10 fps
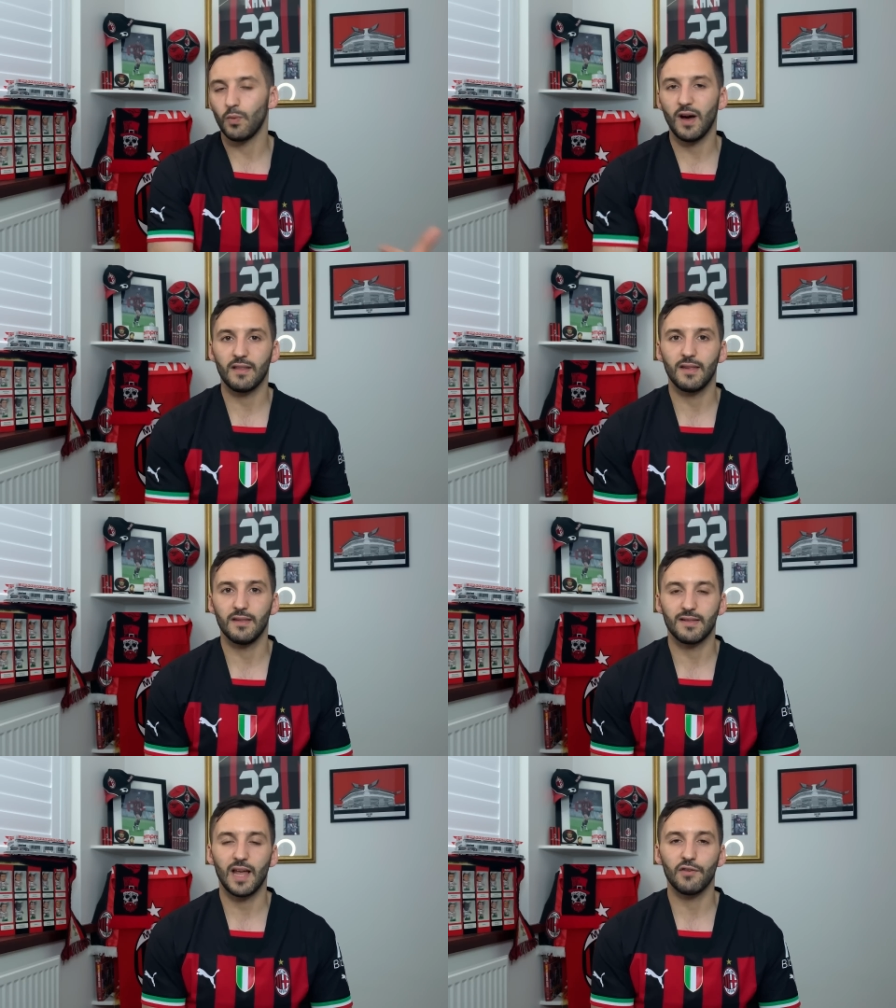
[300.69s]

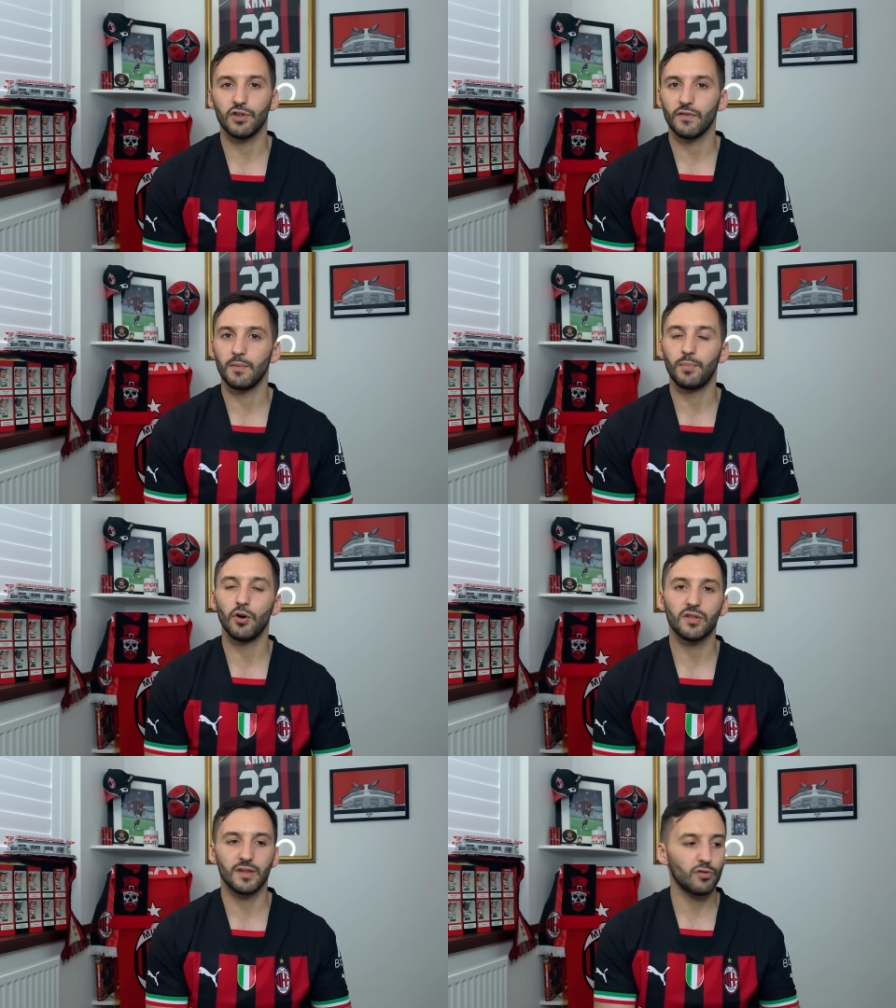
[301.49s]
Duarte's salaries off the
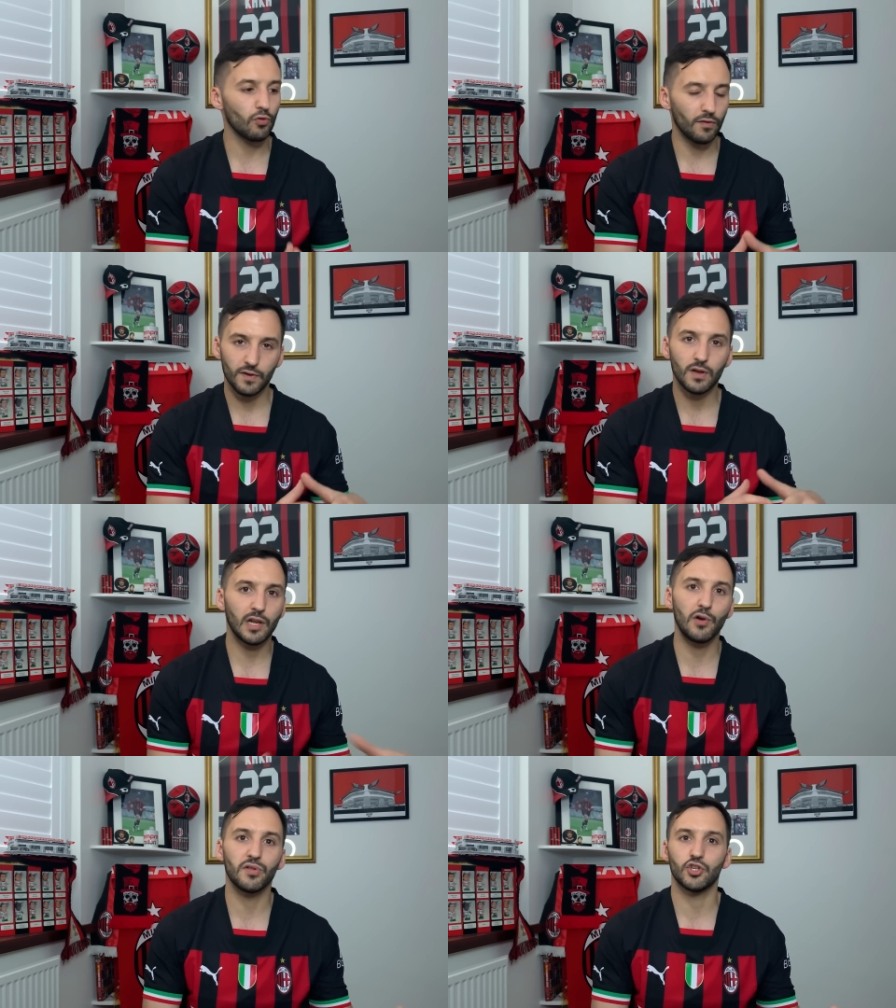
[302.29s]
books and sort of
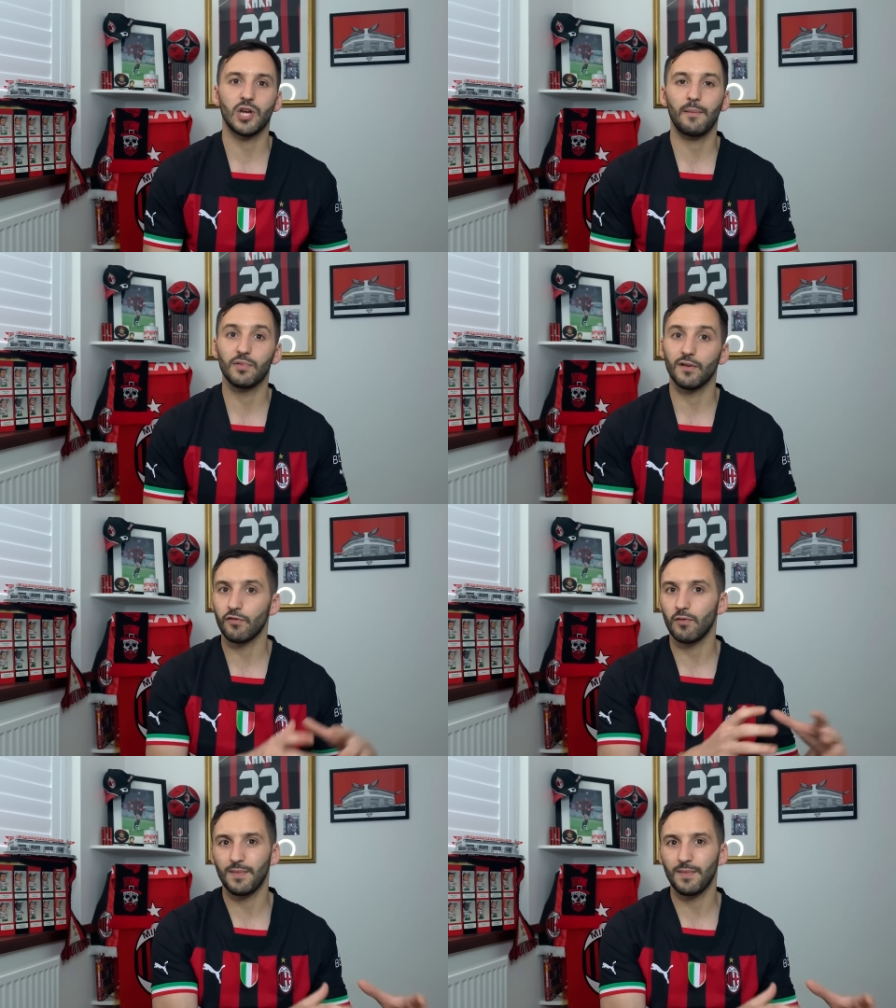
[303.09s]
close a chapter from